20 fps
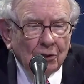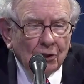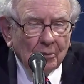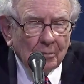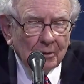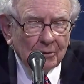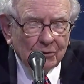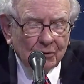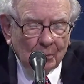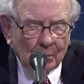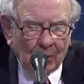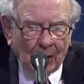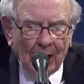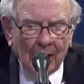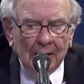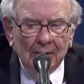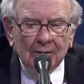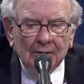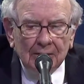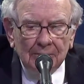have been
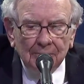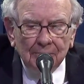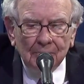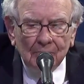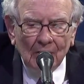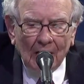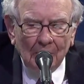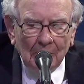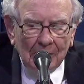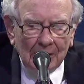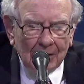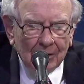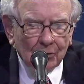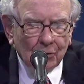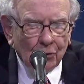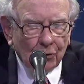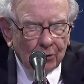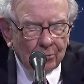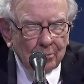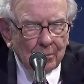surprised. I mean, there
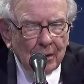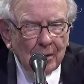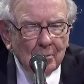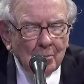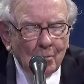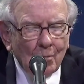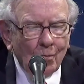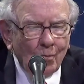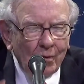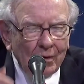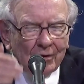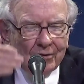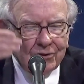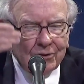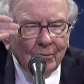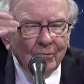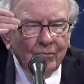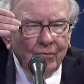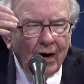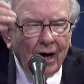could have been
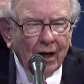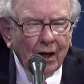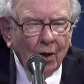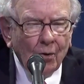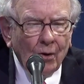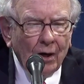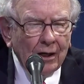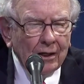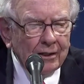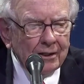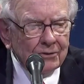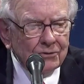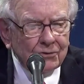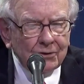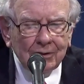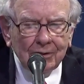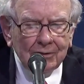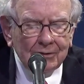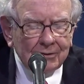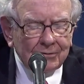some follow-on
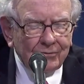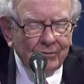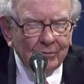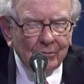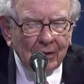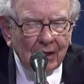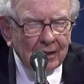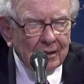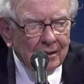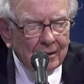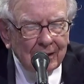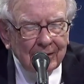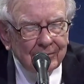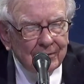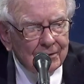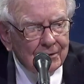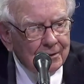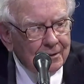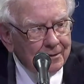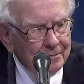incidents from
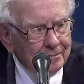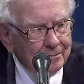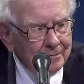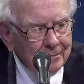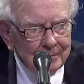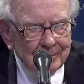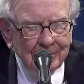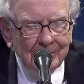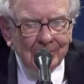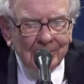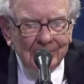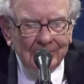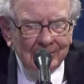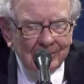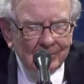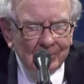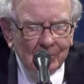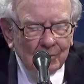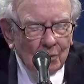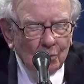9/11 that
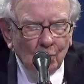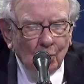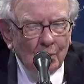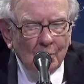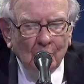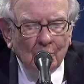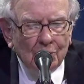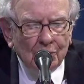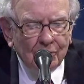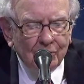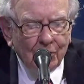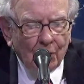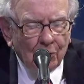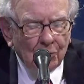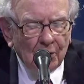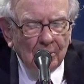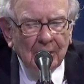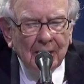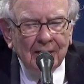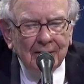we wouldn't have
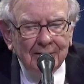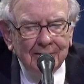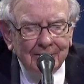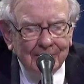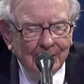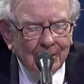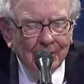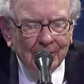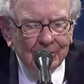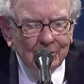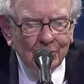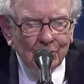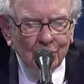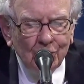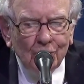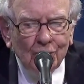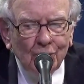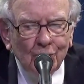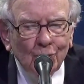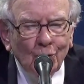known about.
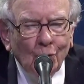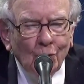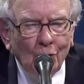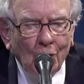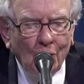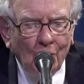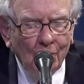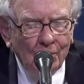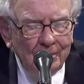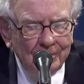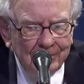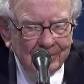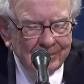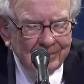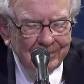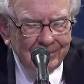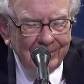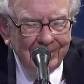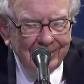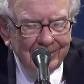You don't know
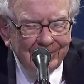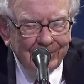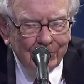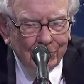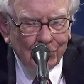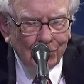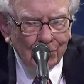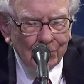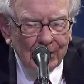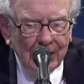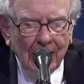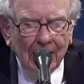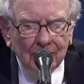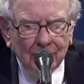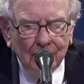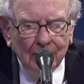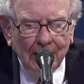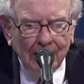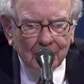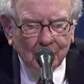for sure the
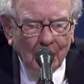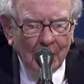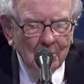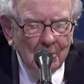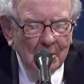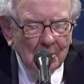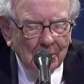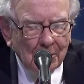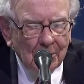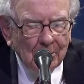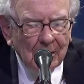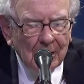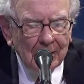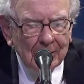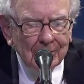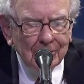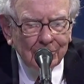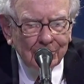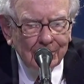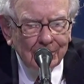answer. That's why people are
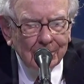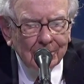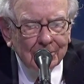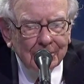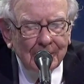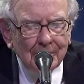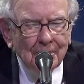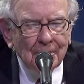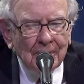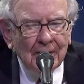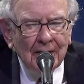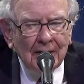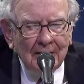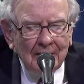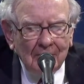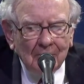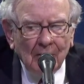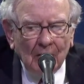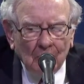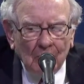buying insurance.
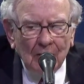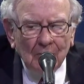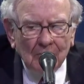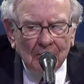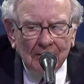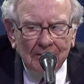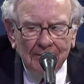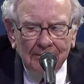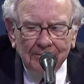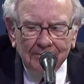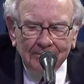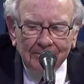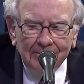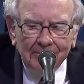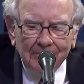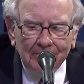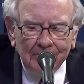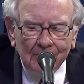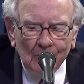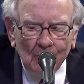But we would
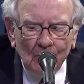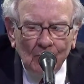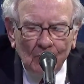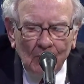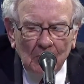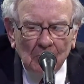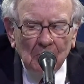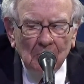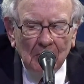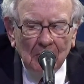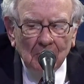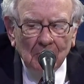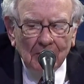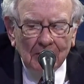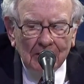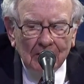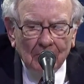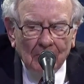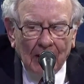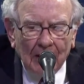be
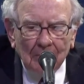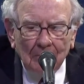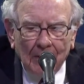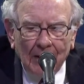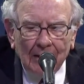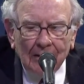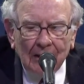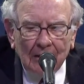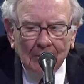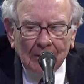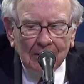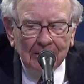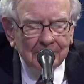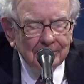willing to write pandemic